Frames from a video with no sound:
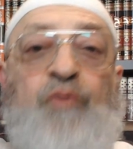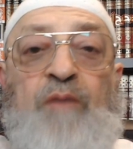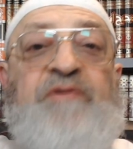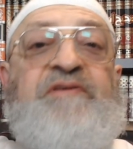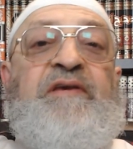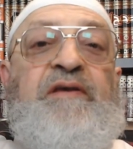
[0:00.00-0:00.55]

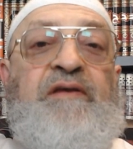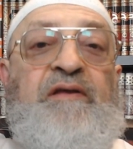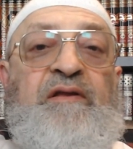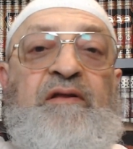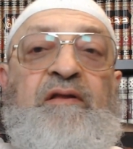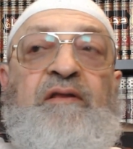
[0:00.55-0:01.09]
promising
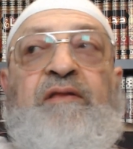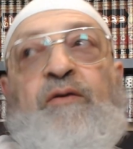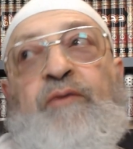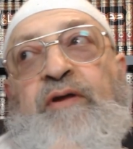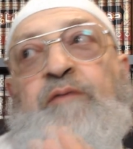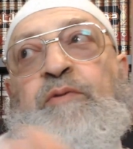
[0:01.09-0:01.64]

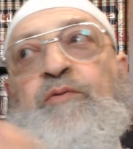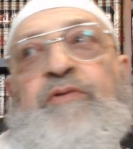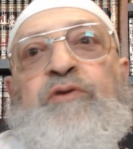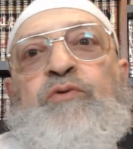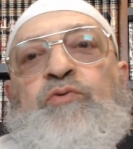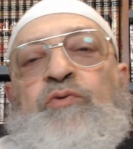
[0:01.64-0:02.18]
that we're going to be
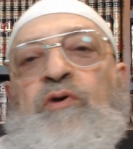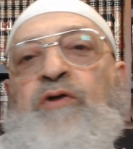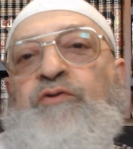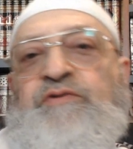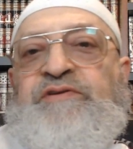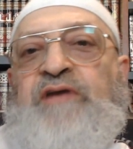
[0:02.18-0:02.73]
with you
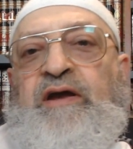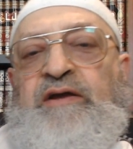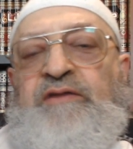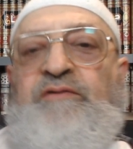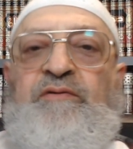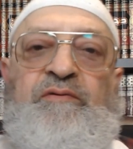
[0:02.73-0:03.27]
on your
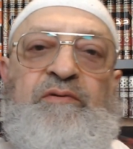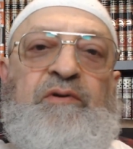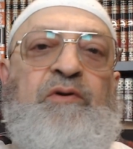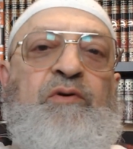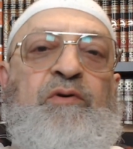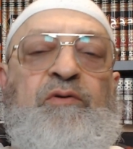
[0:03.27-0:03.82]
side.
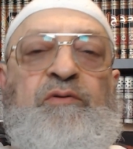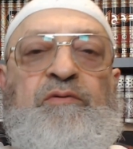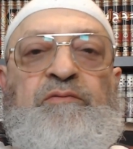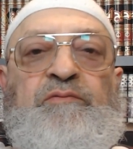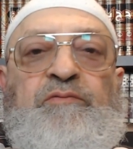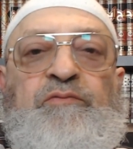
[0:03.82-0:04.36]

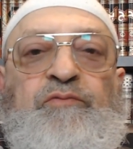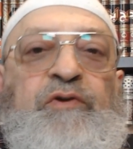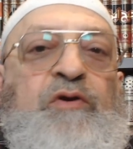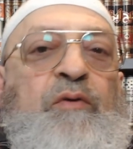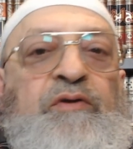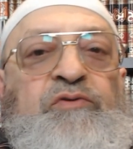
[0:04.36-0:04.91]

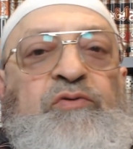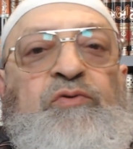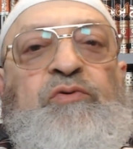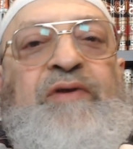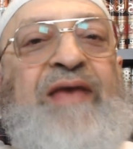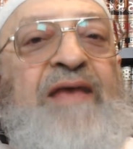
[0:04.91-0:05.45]
We're going to